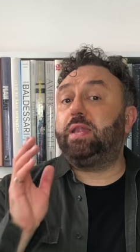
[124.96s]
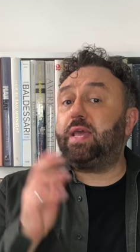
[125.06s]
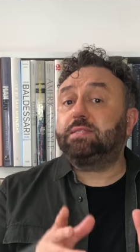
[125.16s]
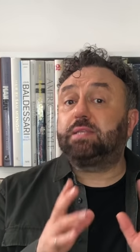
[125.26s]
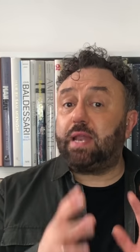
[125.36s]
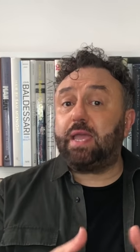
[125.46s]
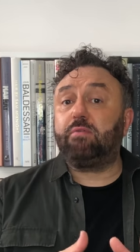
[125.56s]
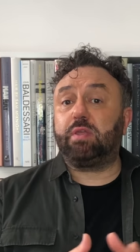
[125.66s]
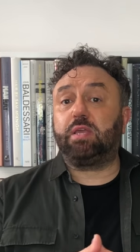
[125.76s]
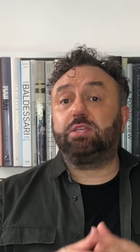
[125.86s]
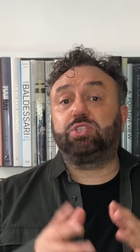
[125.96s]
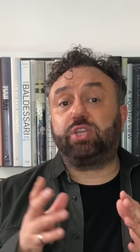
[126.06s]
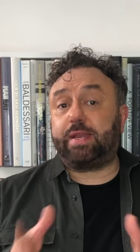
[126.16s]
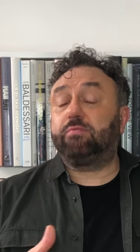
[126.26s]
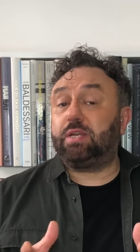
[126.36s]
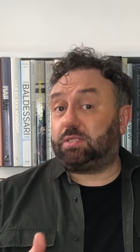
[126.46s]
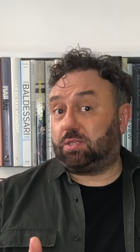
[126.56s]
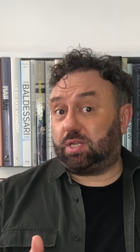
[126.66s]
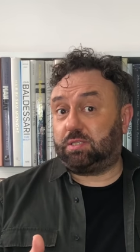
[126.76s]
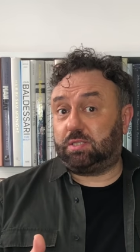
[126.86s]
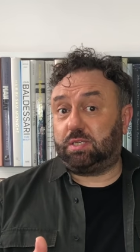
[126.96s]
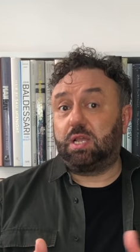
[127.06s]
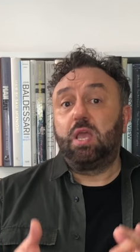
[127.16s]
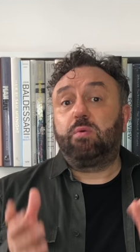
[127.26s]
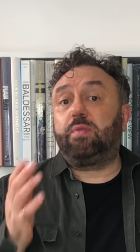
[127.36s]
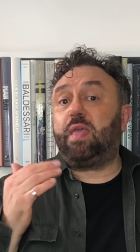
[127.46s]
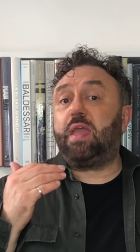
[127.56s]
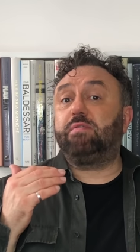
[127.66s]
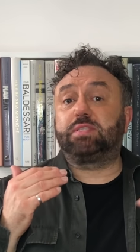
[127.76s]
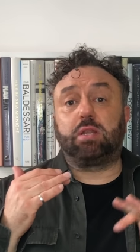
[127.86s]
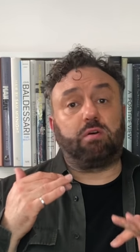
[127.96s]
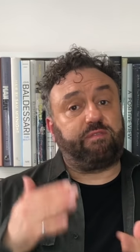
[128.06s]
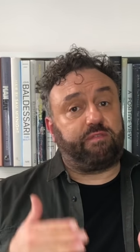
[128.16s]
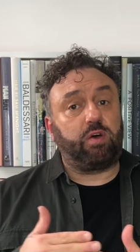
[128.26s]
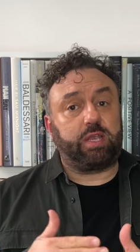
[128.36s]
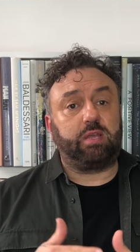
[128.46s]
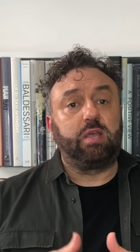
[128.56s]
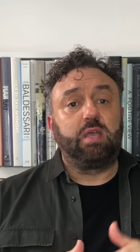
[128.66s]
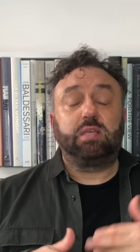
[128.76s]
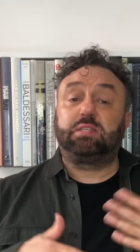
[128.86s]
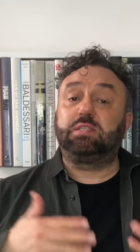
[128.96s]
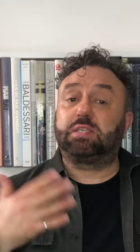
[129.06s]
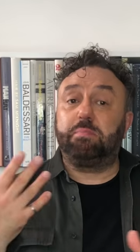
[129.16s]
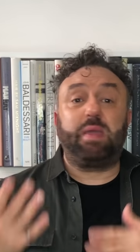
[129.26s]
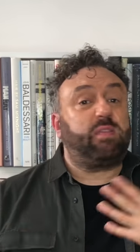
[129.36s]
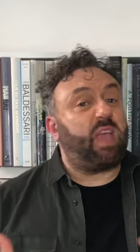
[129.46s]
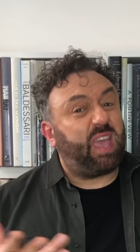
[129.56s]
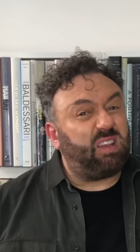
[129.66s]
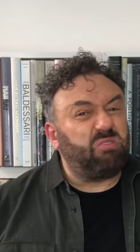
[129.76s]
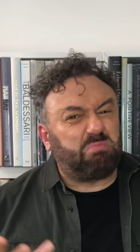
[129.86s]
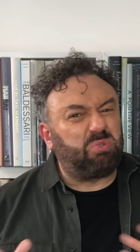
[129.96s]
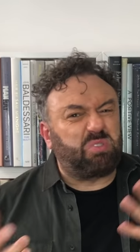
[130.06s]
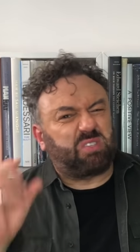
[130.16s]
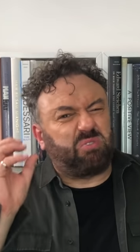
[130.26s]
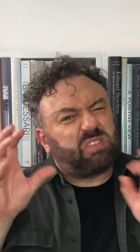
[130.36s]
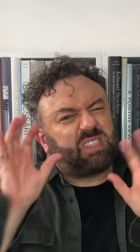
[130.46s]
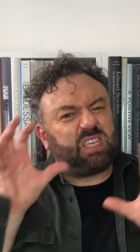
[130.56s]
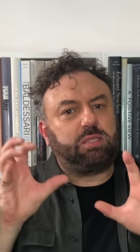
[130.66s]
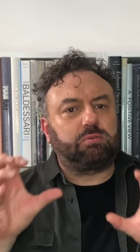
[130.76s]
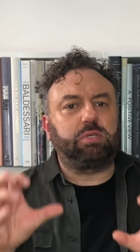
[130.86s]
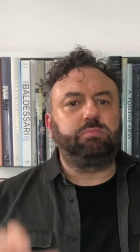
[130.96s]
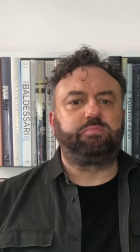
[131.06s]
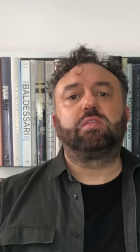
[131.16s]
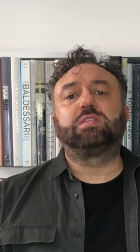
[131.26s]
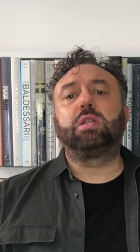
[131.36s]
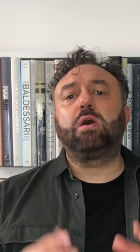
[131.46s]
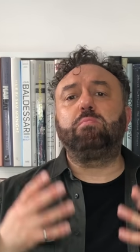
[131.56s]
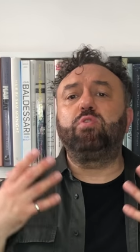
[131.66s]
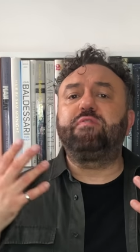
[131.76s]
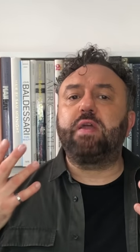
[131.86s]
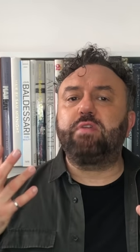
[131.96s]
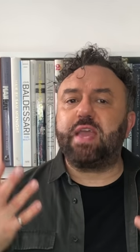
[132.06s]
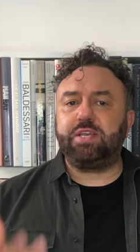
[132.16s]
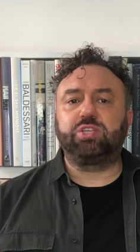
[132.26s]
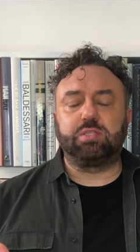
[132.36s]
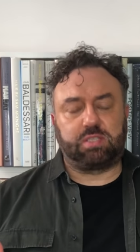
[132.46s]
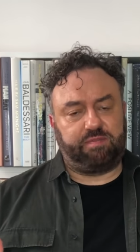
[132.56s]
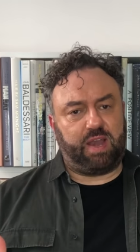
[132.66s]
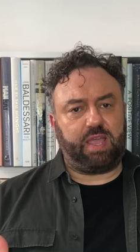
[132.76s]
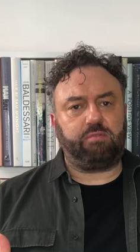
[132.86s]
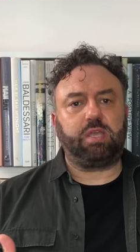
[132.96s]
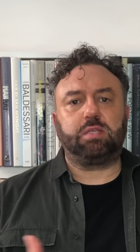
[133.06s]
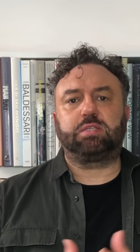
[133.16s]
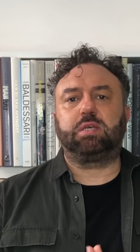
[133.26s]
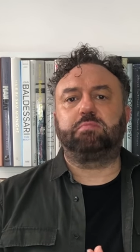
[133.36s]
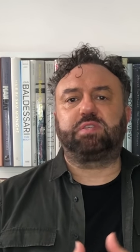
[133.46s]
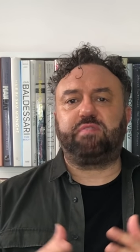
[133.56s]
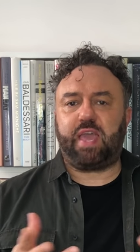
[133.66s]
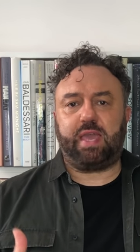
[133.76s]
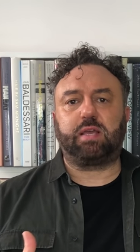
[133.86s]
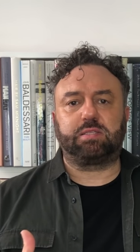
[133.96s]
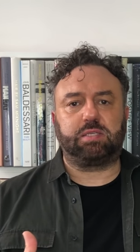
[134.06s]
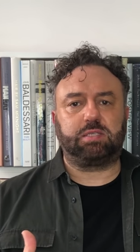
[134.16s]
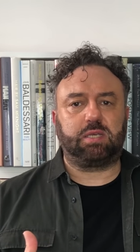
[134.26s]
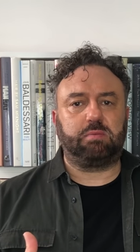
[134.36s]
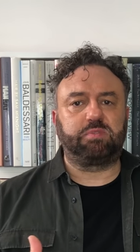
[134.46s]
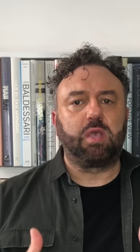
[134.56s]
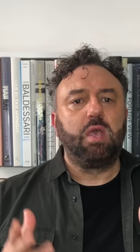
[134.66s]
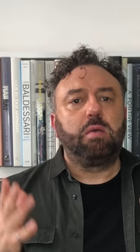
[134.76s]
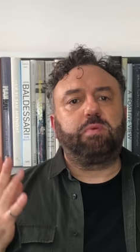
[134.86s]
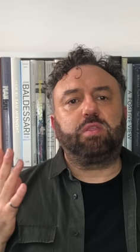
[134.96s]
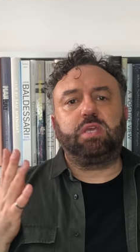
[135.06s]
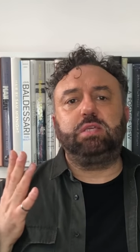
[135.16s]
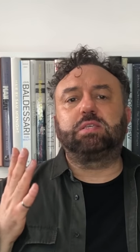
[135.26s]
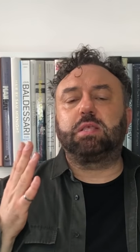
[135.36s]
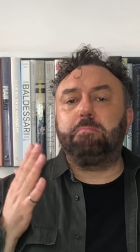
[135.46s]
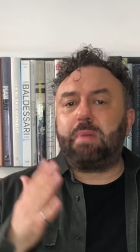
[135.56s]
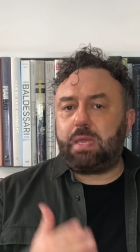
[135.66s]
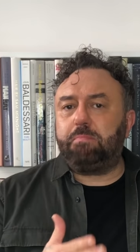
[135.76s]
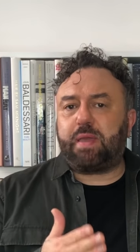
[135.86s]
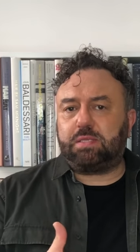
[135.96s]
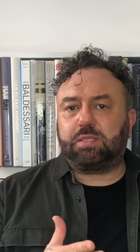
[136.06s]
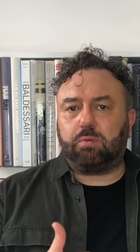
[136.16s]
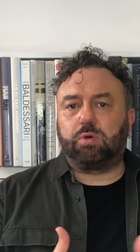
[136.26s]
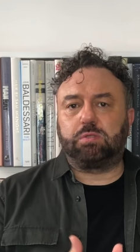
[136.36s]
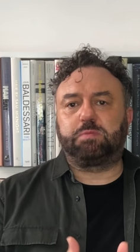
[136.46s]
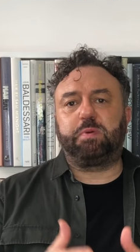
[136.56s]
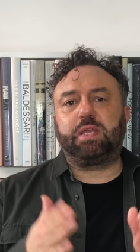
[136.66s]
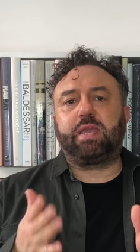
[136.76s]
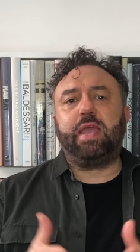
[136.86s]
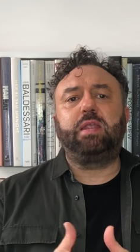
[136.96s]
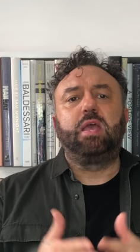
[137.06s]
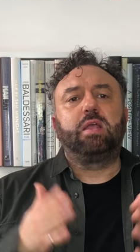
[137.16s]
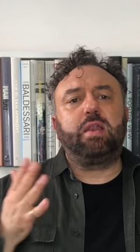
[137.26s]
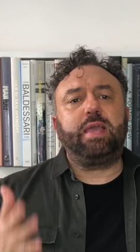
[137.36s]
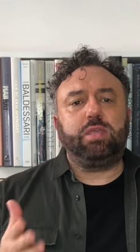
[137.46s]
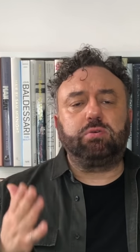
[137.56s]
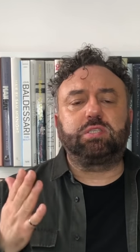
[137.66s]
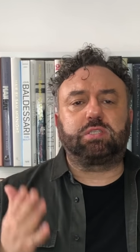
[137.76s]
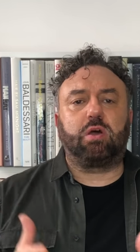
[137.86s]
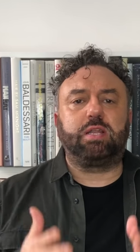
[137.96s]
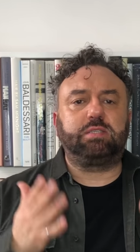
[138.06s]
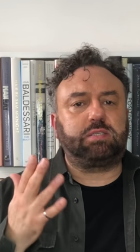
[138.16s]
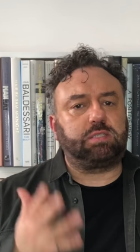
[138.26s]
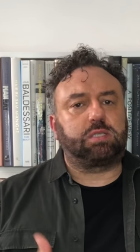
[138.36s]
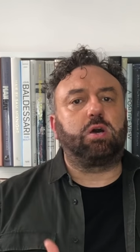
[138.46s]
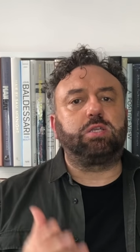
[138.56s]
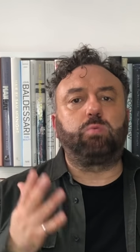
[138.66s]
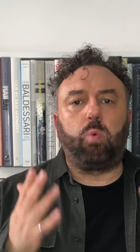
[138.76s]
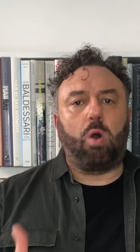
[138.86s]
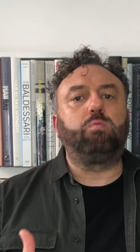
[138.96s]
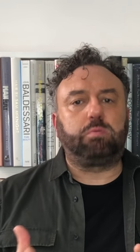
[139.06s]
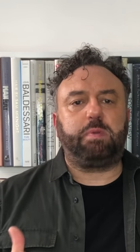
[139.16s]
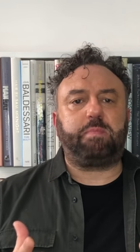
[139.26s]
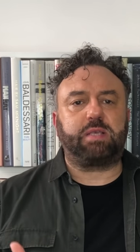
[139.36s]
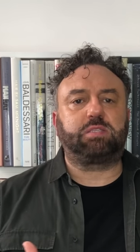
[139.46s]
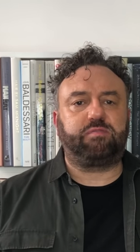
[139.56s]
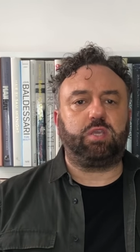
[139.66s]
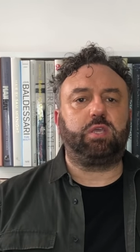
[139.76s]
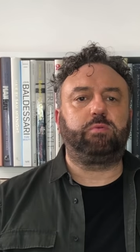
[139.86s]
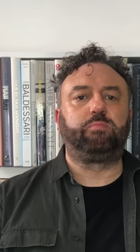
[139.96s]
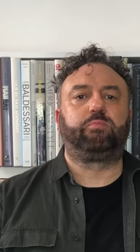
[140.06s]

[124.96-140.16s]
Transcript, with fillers: less layering is generally suggested when the hair is a lot finer, as this can make the hair look more sort of see-through. There's a lot more variations of layering in terms of hair cutting terms, but these are the main basic ones. But again, let your stylist decide what would be best for you.